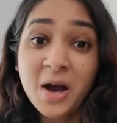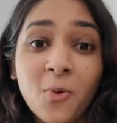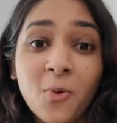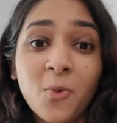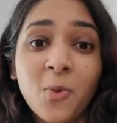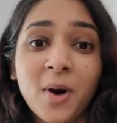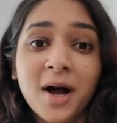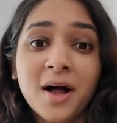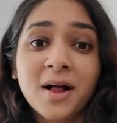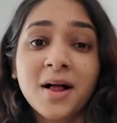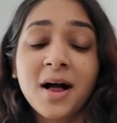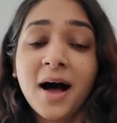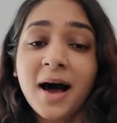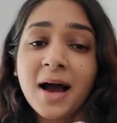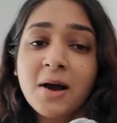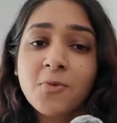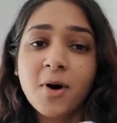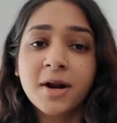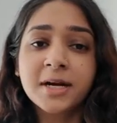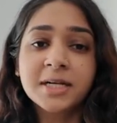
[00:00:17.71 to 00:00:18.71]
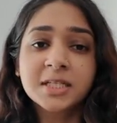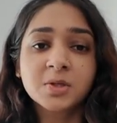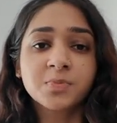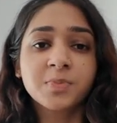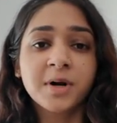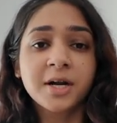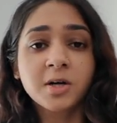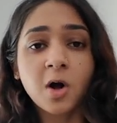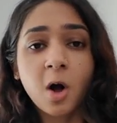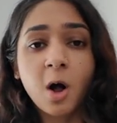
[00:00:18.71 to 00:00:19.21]
Well, I wanted to
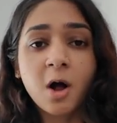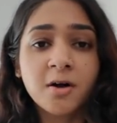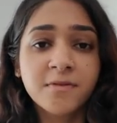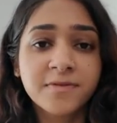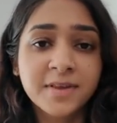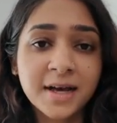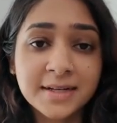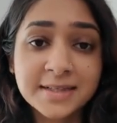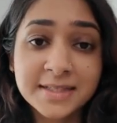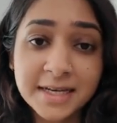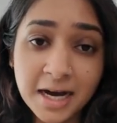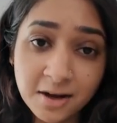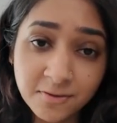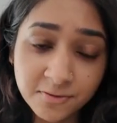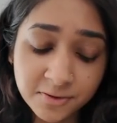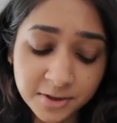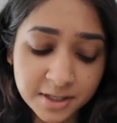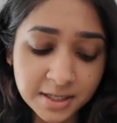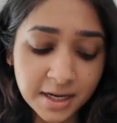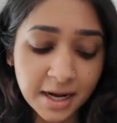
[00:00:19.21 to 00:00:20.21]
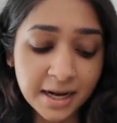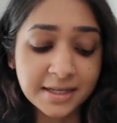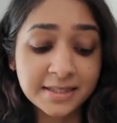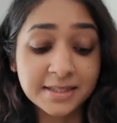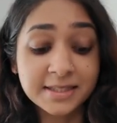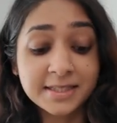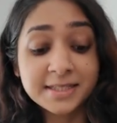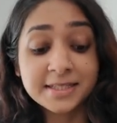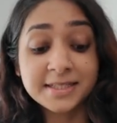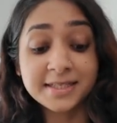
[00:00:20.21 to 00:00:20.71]
break all of that down for you guys
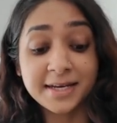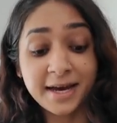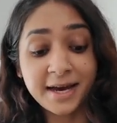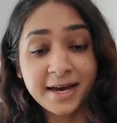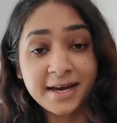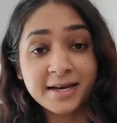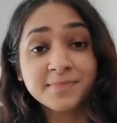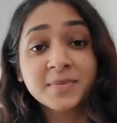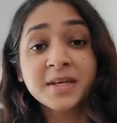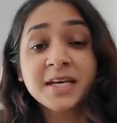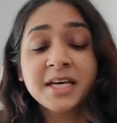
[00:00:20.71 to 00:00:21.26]
today.